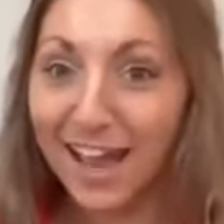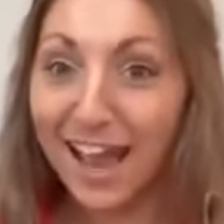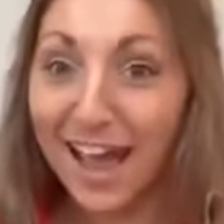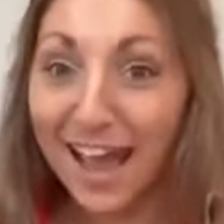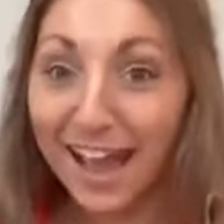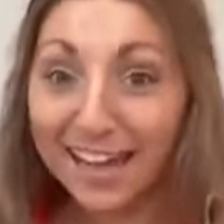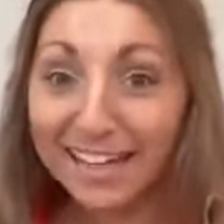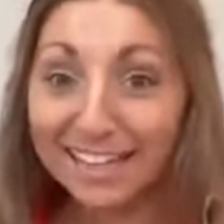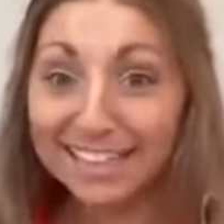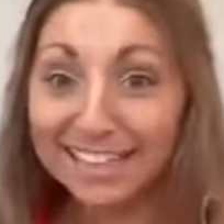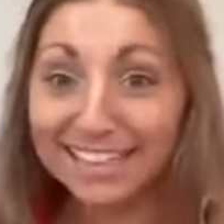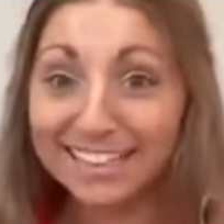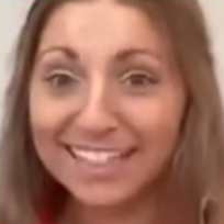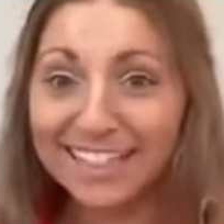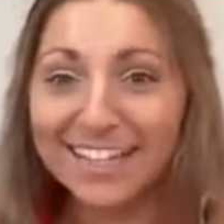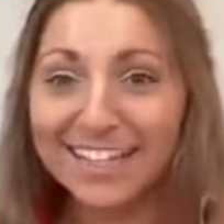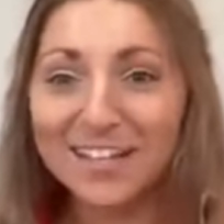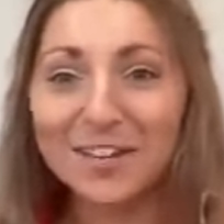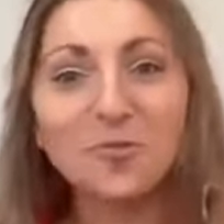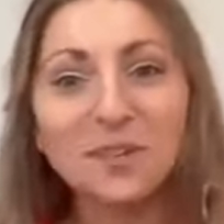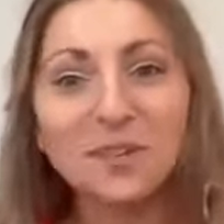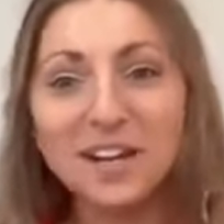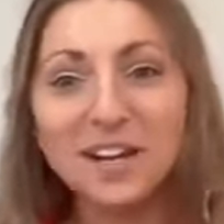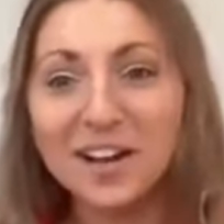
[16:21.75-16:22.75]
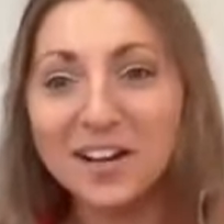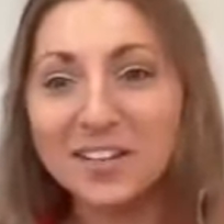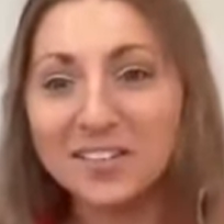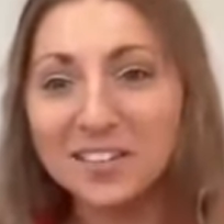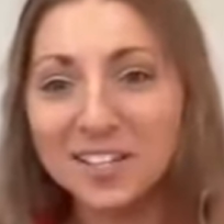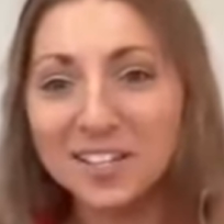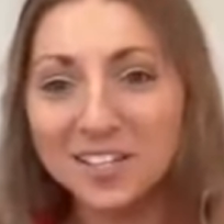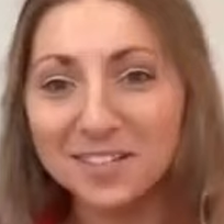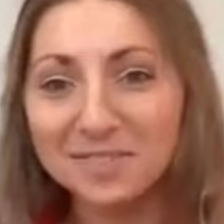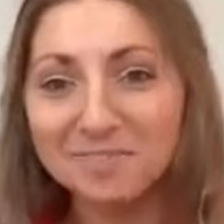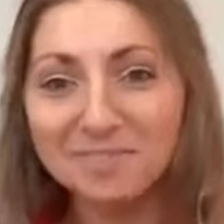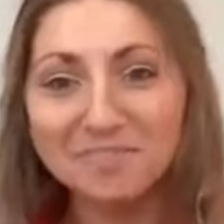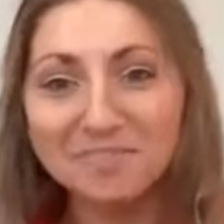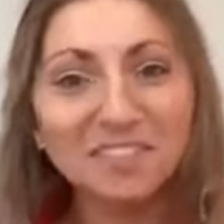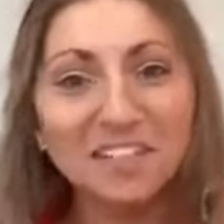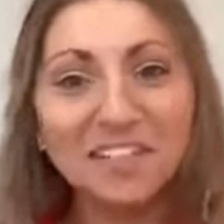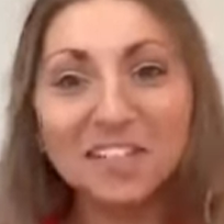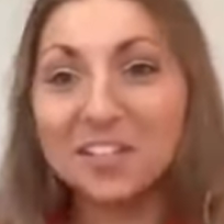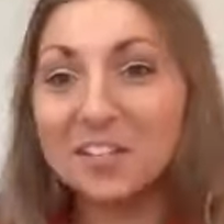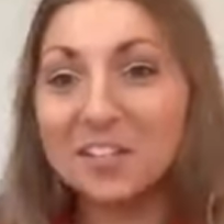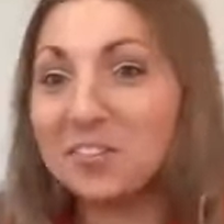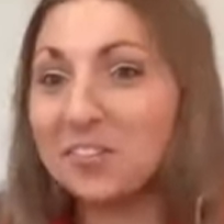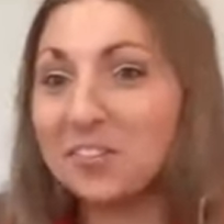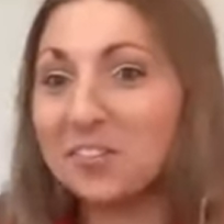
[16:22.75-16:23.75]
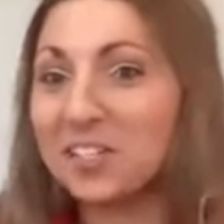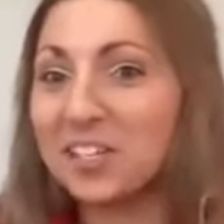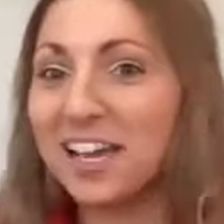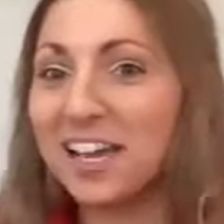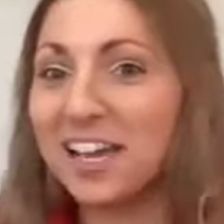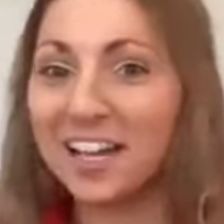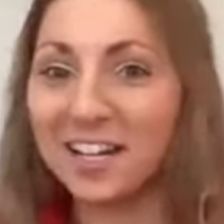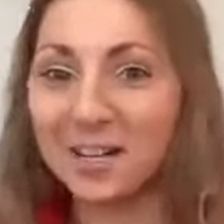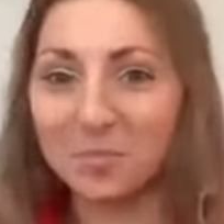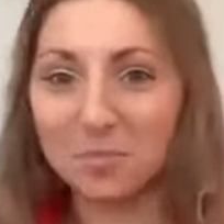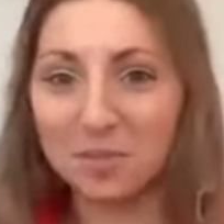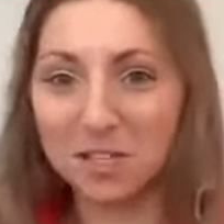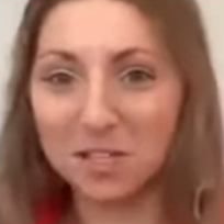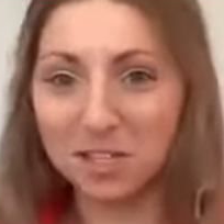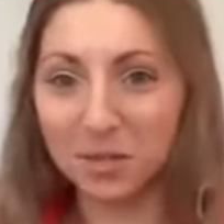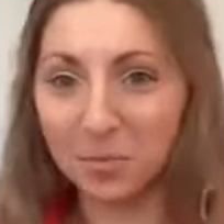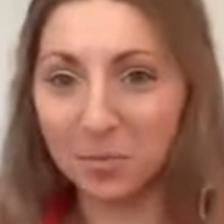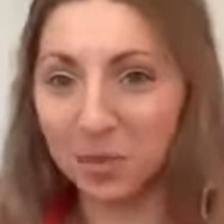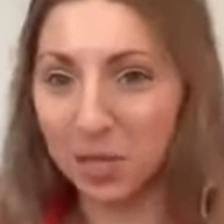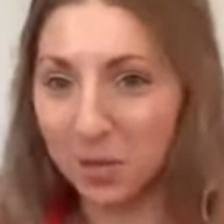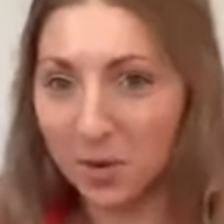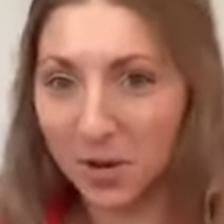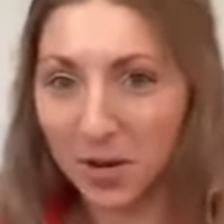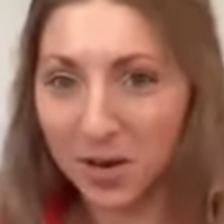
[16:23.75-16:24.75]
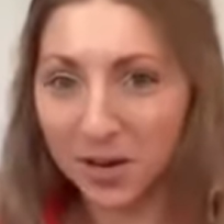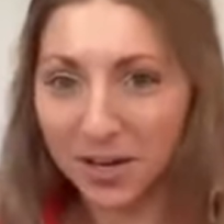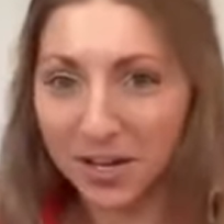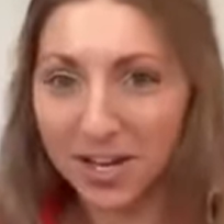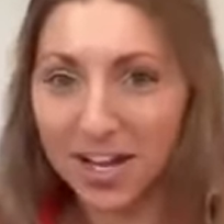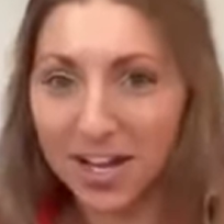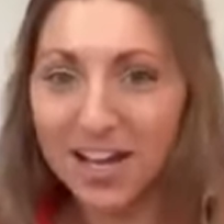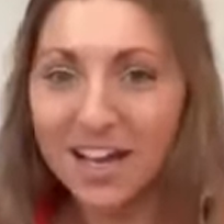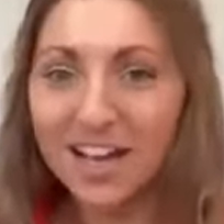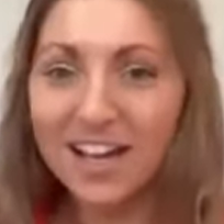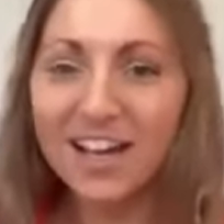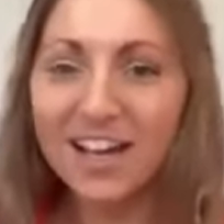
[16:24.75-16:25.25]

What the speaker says: hey, like, oh my God, they literally handed me the playbook.